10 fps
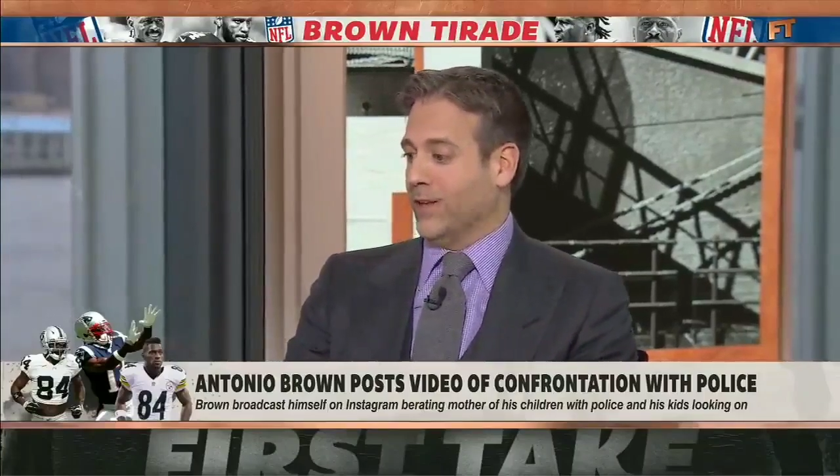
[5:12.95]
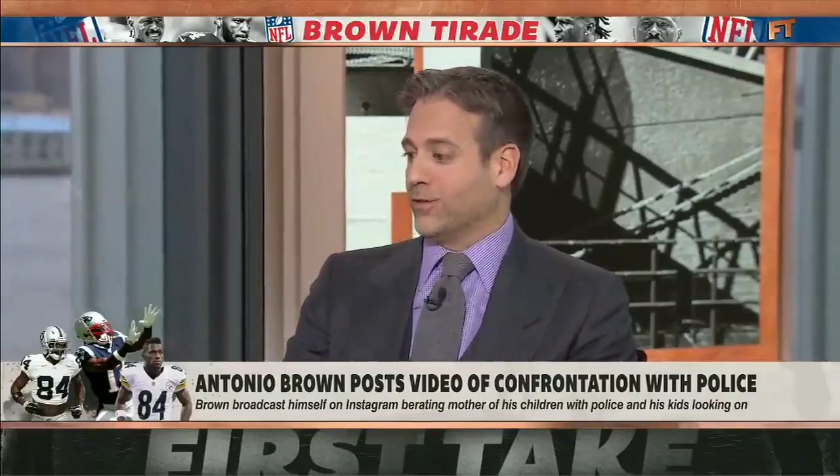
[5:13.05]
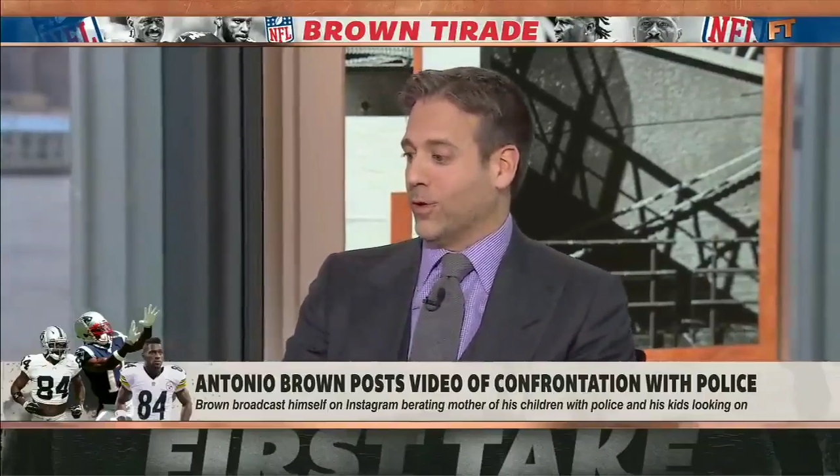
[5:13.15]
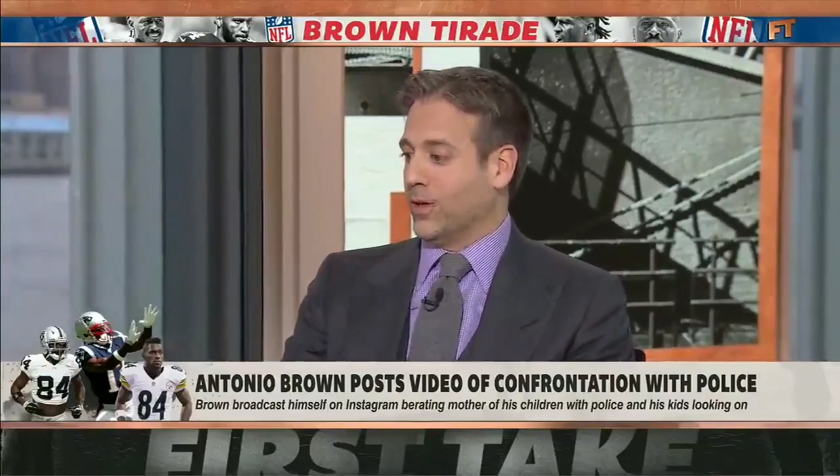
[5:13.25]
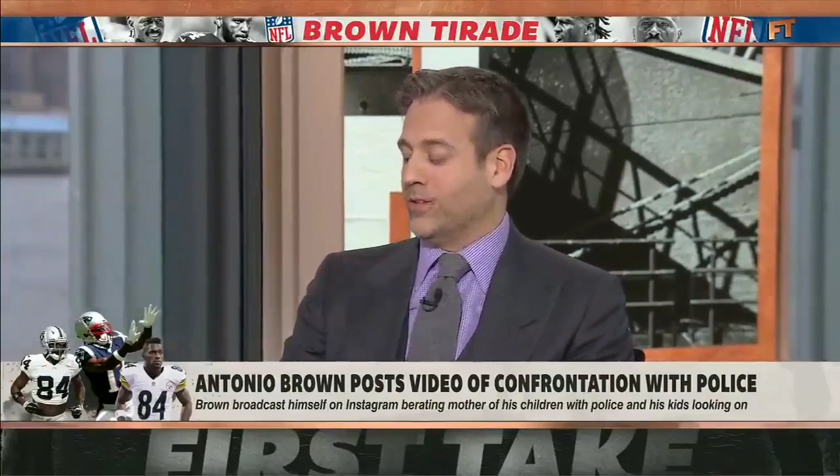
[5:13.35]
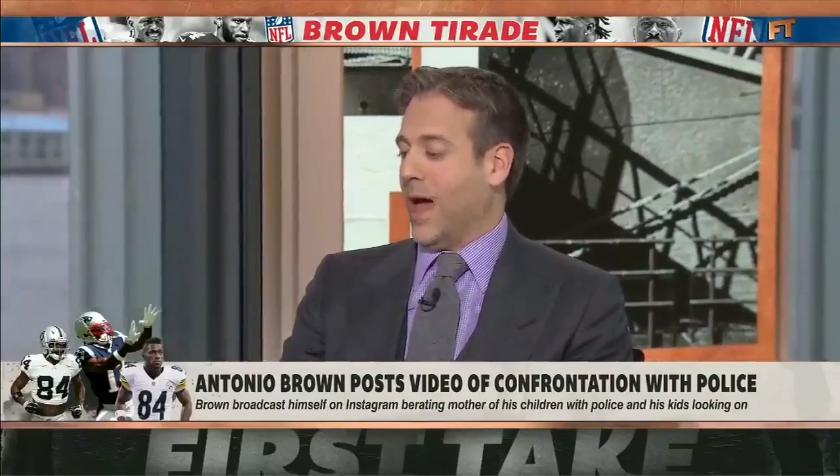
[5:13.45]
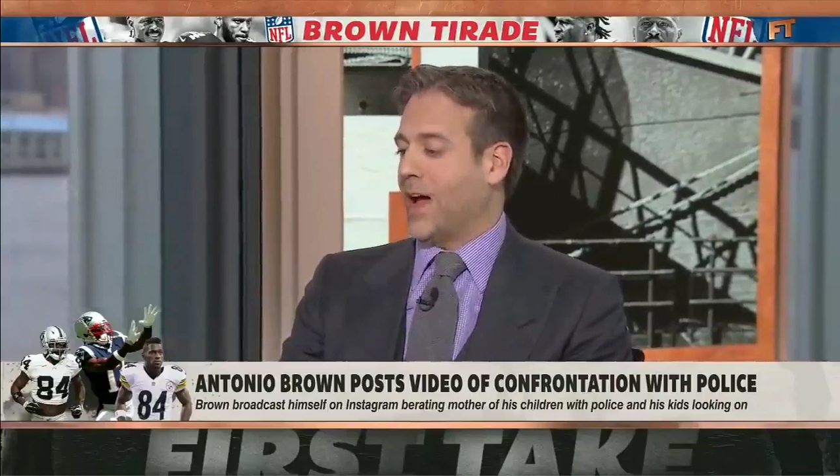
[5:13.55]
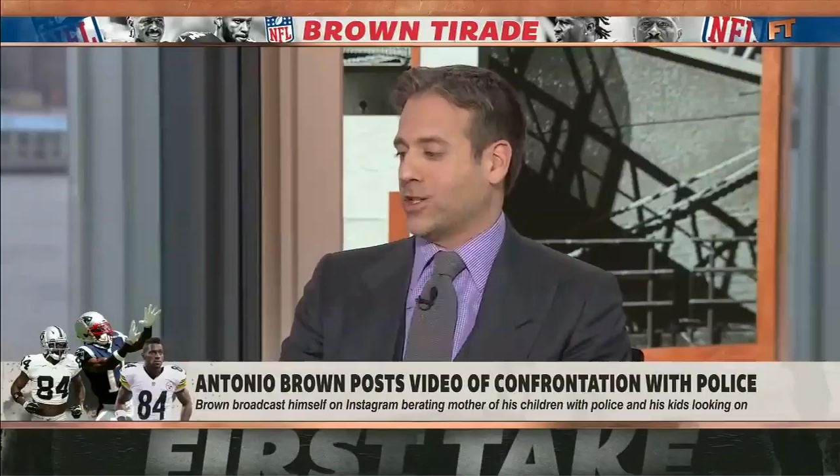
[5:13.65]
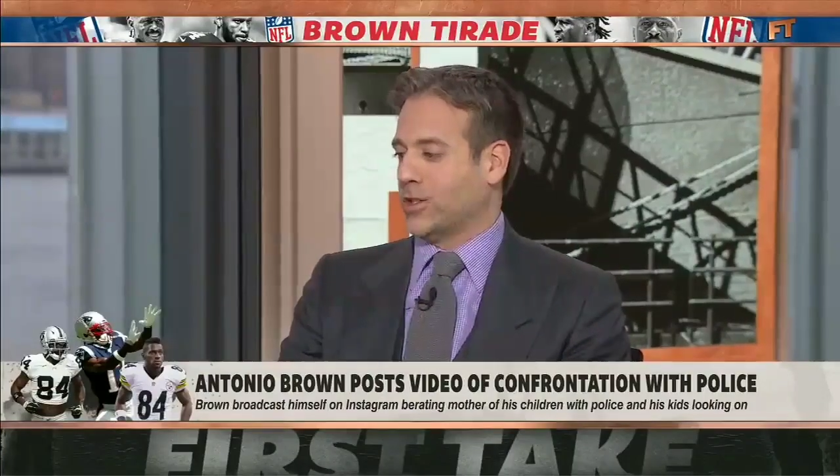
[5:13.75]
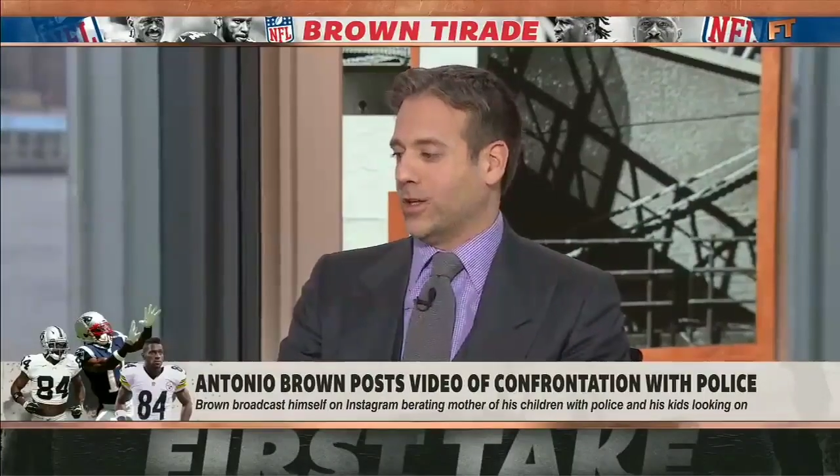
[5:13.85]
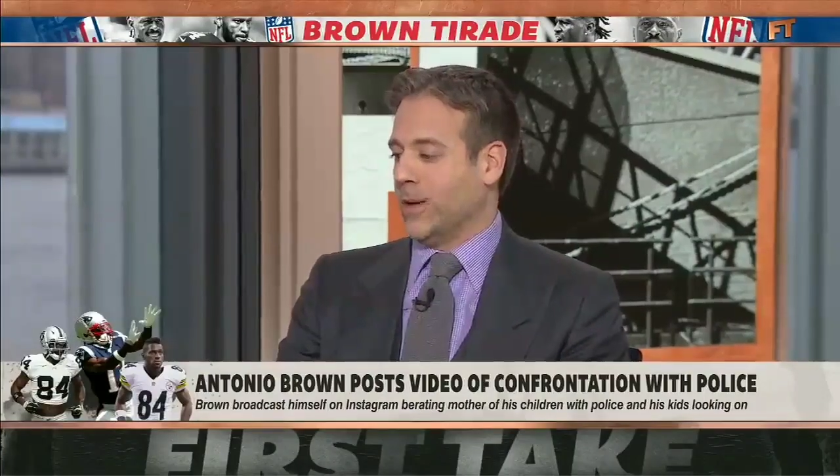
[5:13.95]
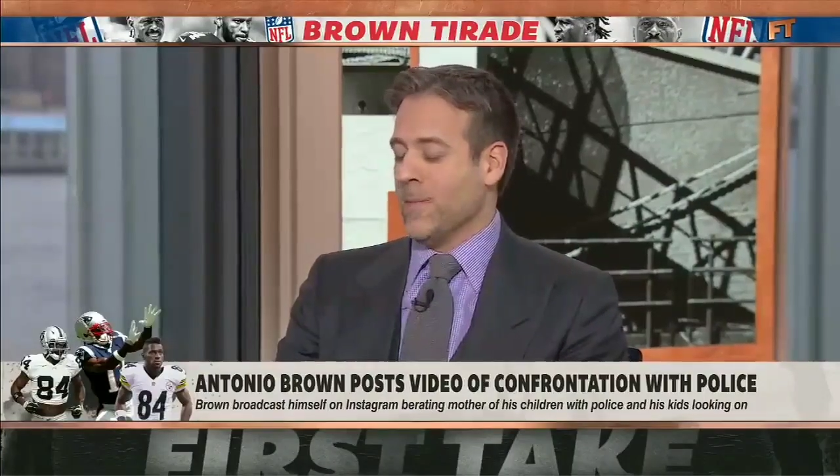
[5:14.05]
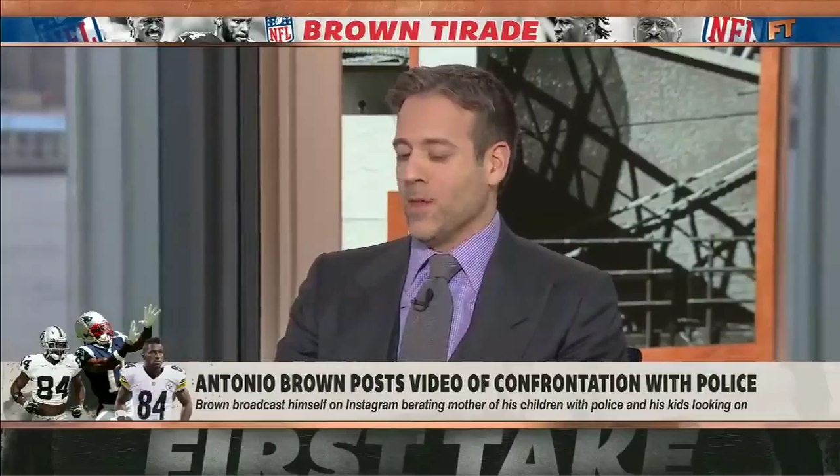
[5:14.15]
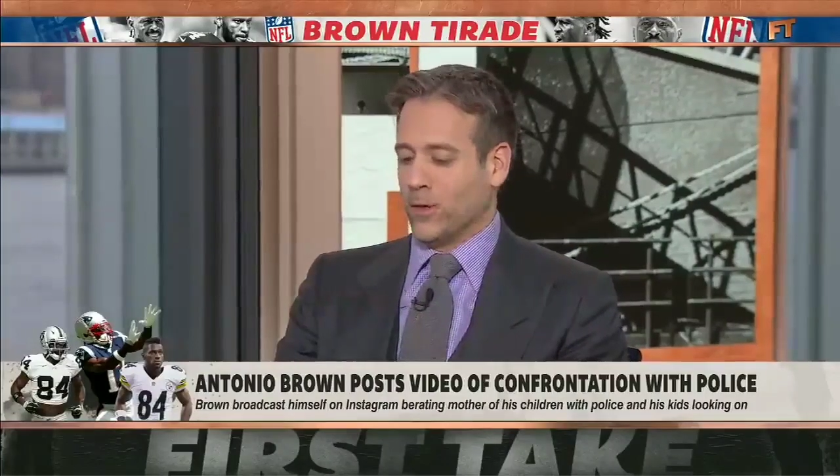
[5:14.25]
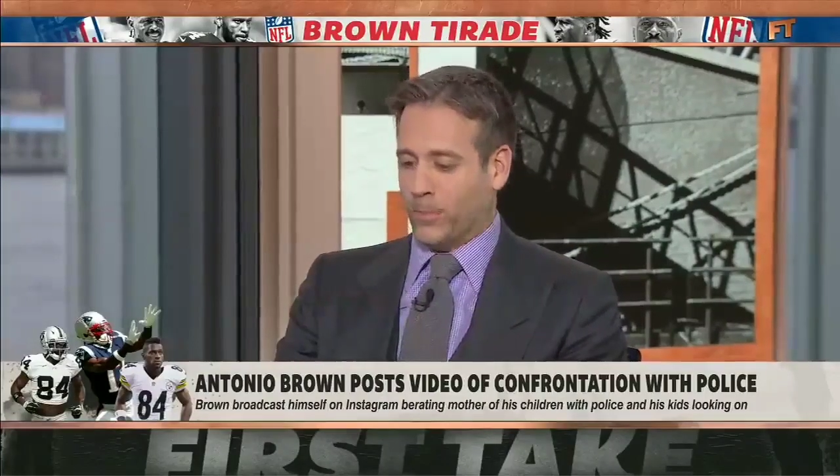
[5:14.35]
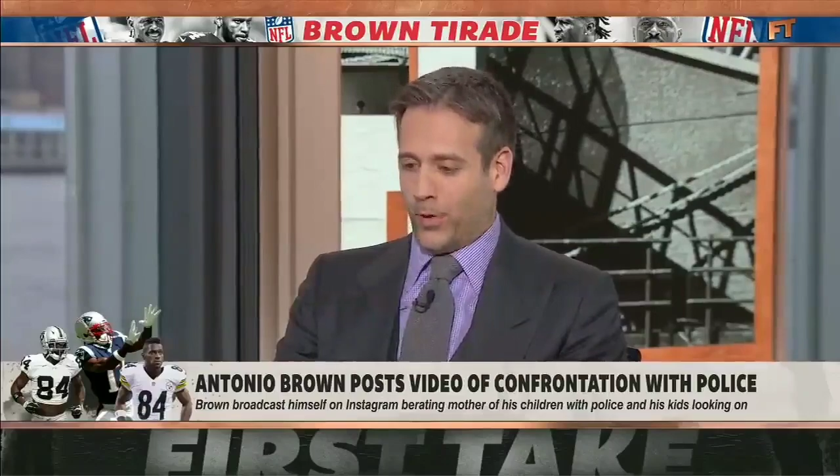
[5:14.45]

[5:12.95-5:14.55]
And so he's actually the